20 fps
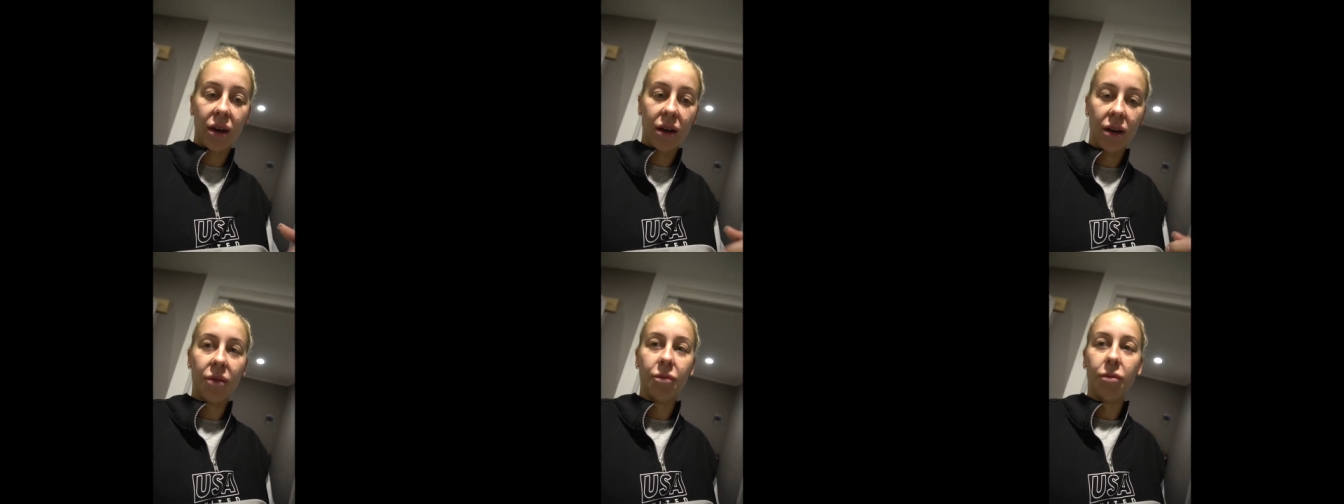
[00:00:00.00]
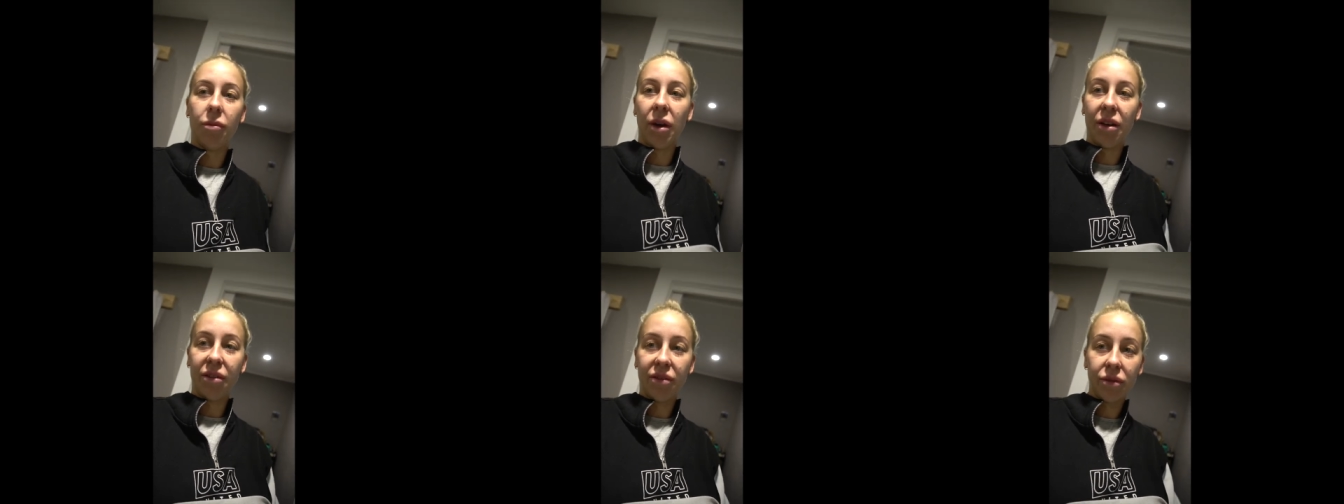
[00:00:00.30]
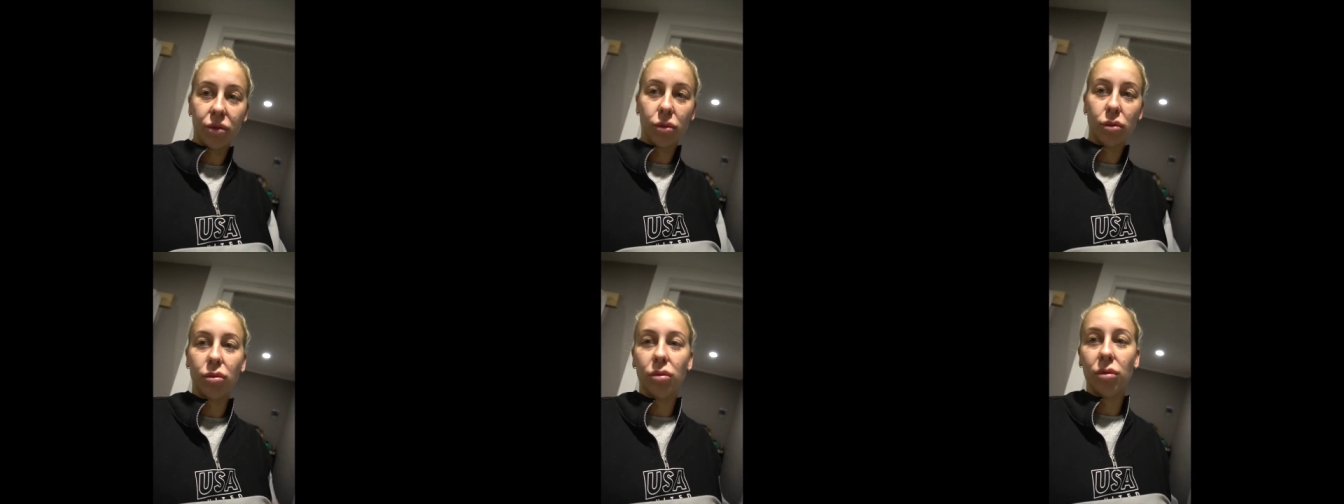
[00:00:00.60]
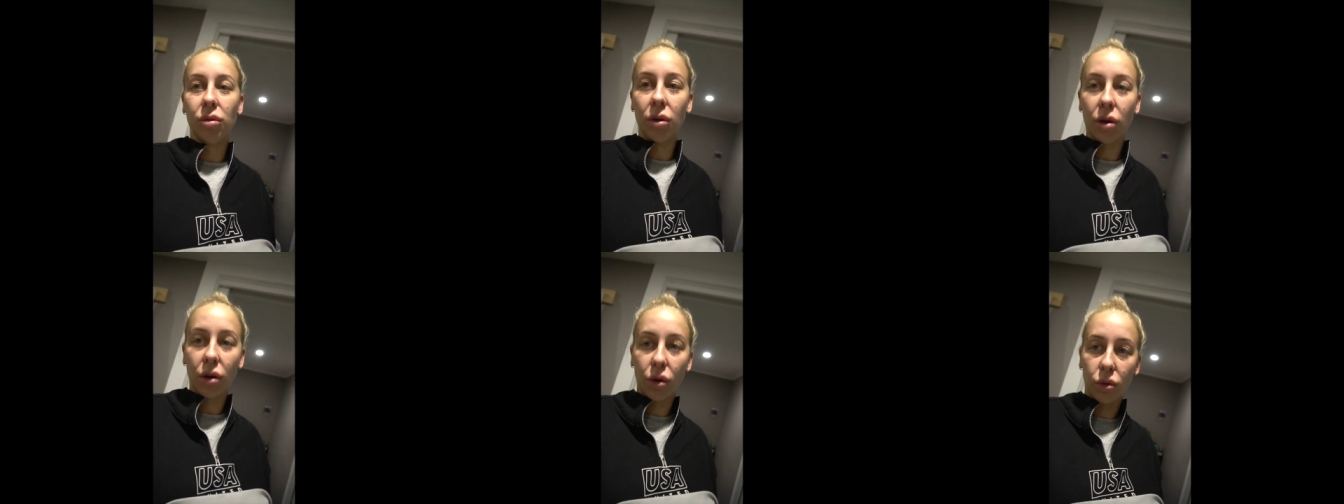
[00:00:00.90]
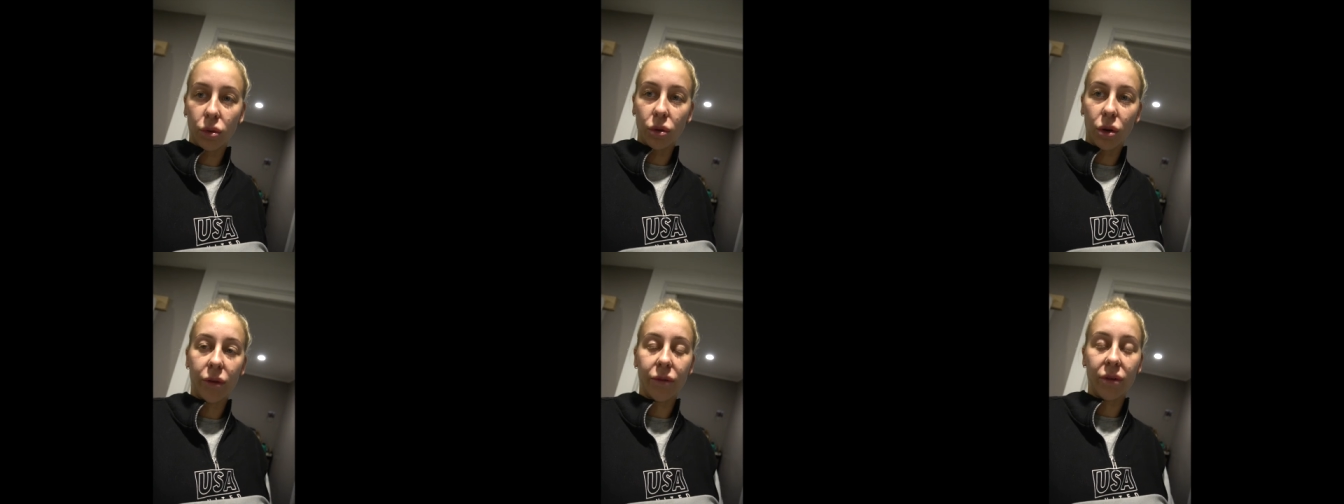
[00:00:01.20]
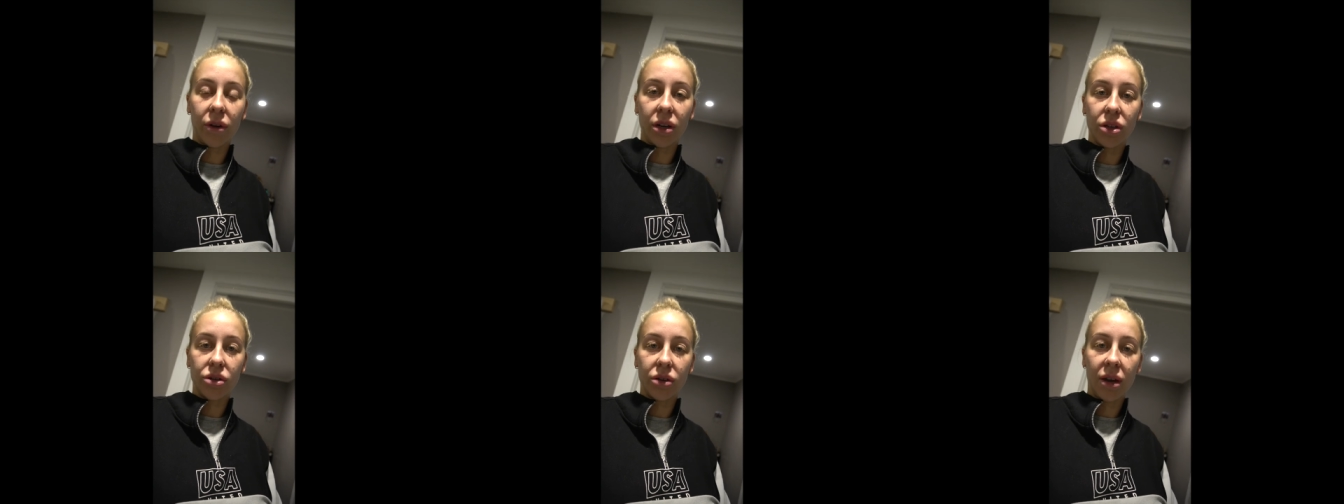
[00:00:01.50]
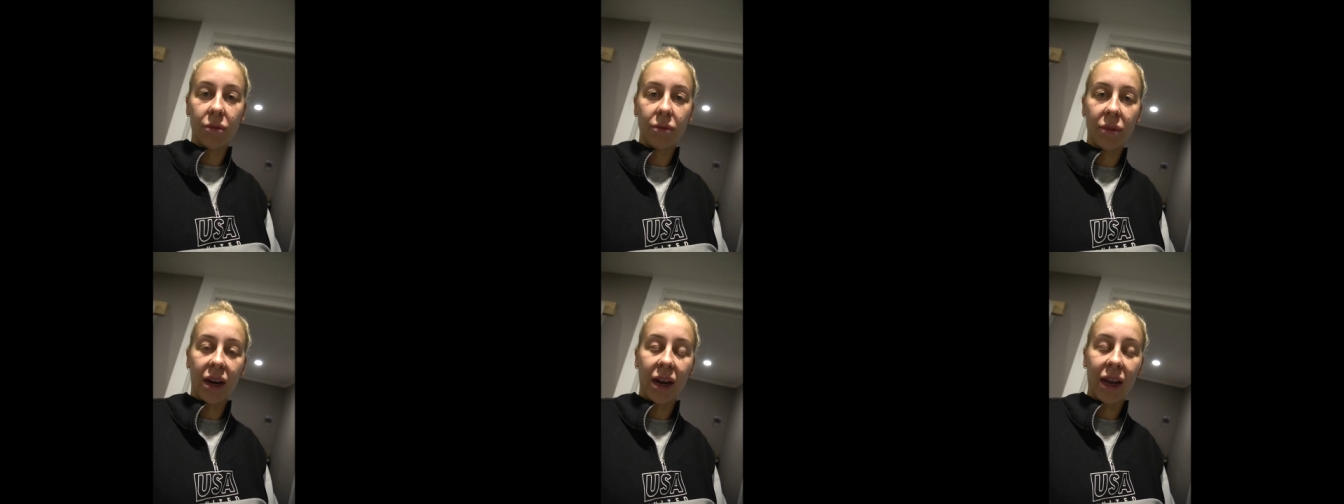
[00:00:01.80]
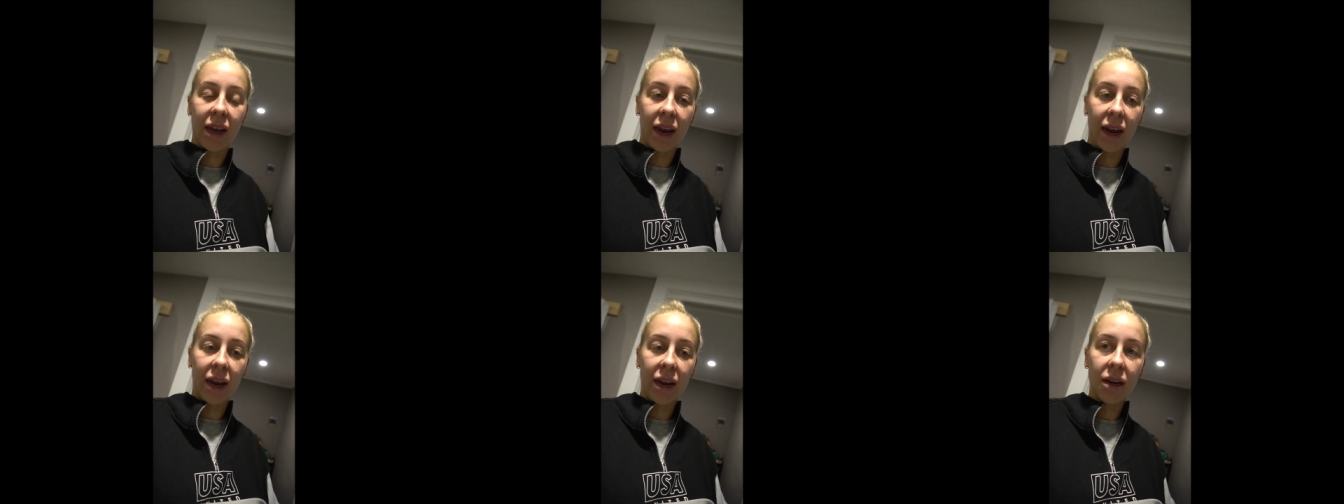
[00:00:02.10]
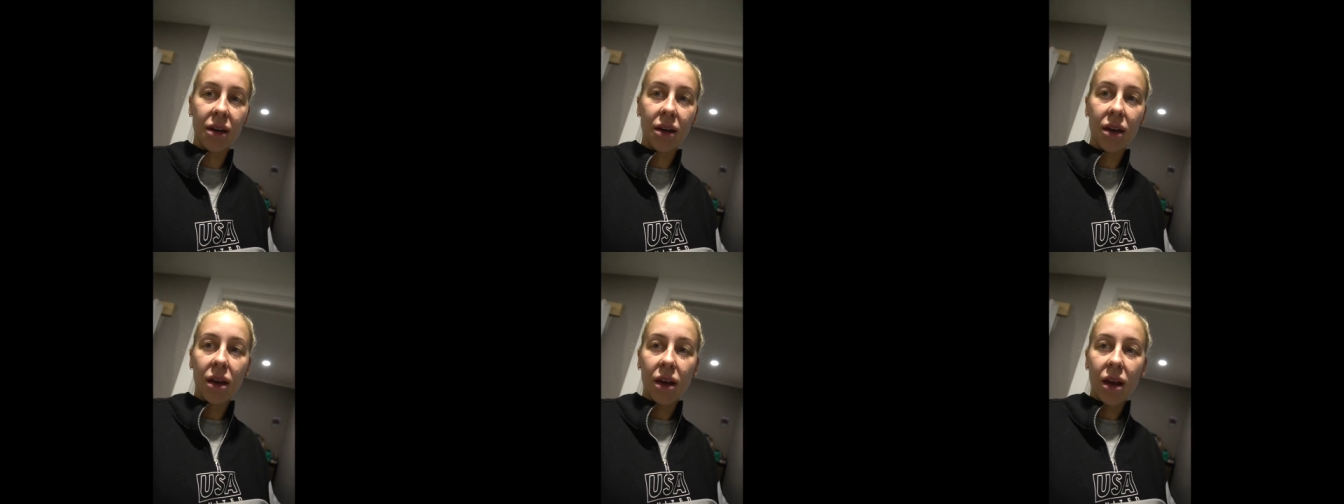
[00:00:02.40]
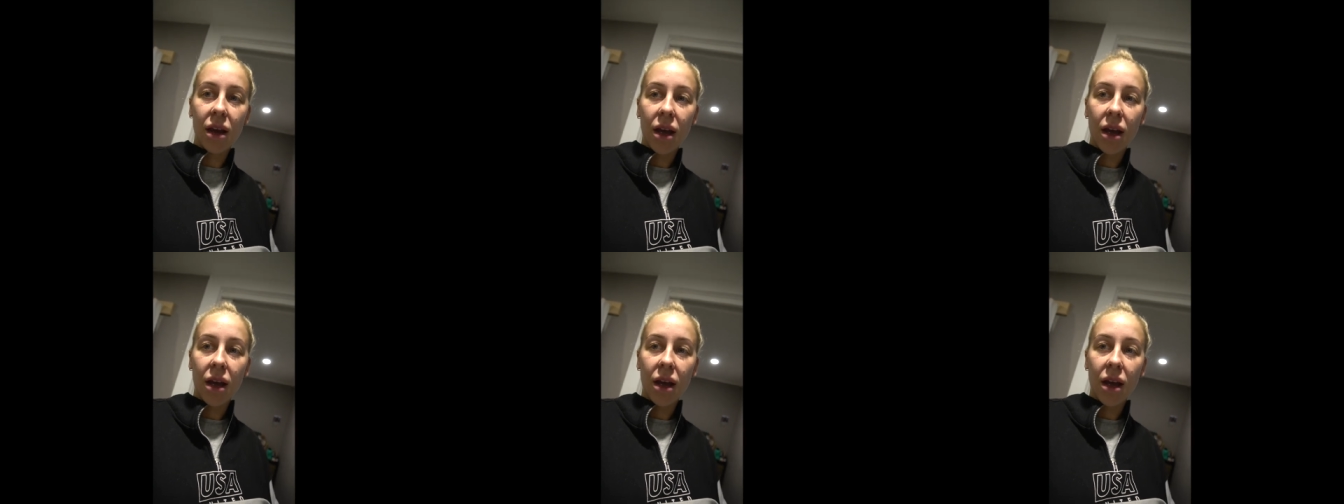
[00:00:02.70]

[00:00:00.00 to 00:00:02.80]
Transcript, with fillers: um, my full all-over treatment again.